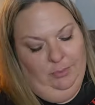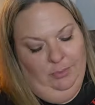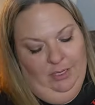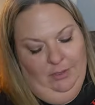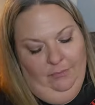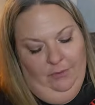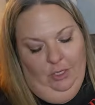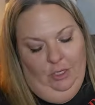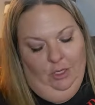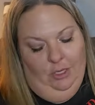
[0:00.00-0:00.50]
But I
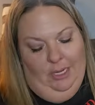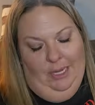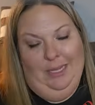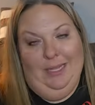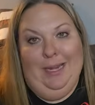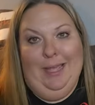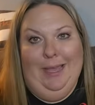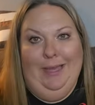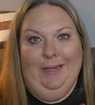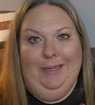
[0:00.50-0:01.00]
figured I
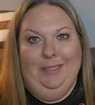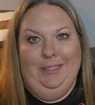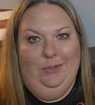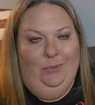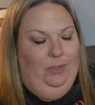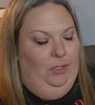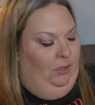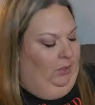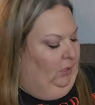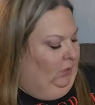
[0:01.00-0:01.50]
could add it to
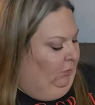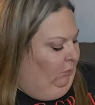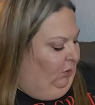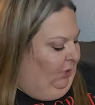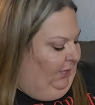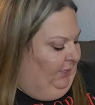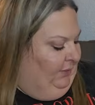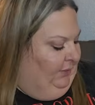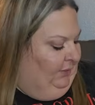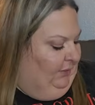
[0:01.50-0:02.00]
one of the
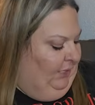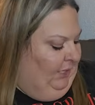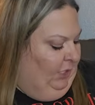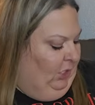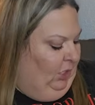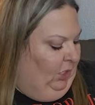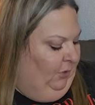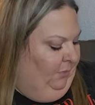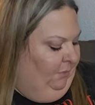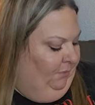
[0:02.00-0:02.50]
prizes
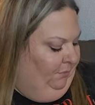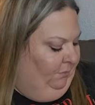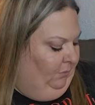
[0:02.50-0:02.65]
here.